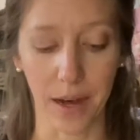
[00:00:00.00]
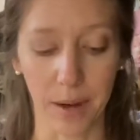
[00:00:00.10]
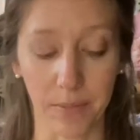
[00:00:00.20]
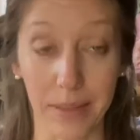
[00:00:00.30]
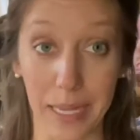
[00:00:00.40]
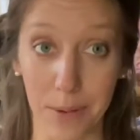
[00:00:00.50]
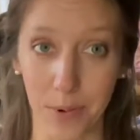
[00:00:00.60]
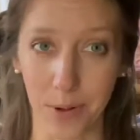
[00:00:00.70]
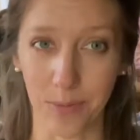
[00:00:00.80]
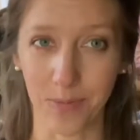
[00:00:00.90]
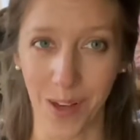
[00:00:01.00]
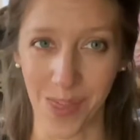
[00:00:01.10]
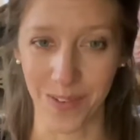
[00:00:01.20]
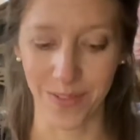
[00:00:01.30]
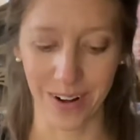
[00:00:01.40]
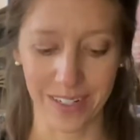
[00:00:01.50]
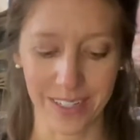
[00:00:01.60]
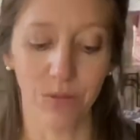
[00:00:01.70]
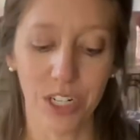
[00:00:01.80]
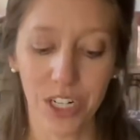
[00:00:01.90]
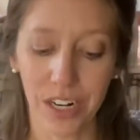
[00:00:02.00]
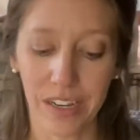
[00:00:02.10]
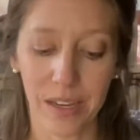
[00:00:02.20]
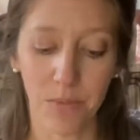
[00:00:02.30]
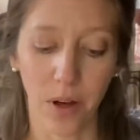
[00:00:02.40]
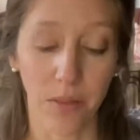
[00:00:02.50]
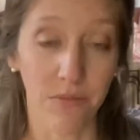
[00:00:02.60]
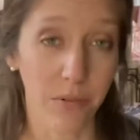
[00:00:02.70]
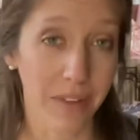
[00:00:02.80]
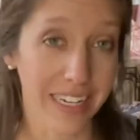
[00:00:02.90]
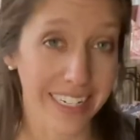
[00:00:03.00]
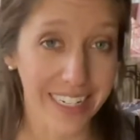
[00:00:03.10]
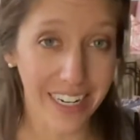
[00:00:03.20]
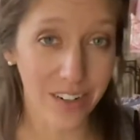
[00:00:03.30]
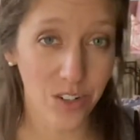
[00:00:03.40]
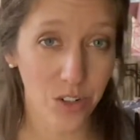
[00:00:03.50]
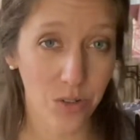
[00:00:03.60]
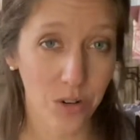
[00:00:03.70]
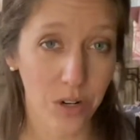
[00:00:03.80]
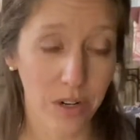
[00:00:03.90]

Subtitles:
label on the front. So originally bought them from the Container Store.